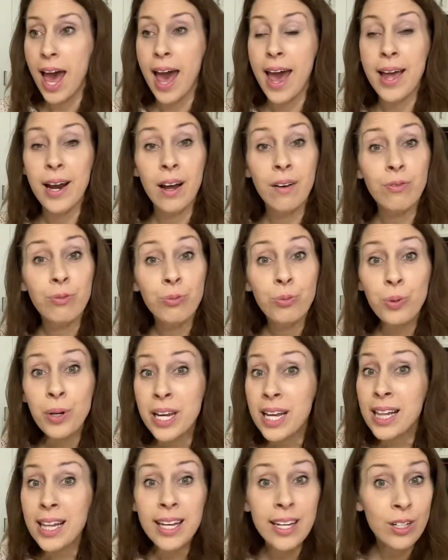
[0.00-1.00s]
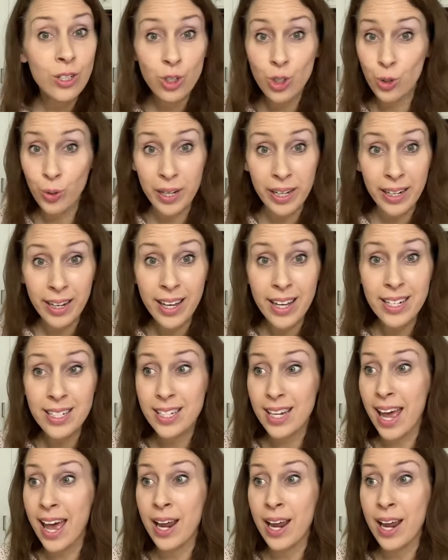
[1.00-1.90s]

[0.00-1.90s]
and I've really enjoyed it.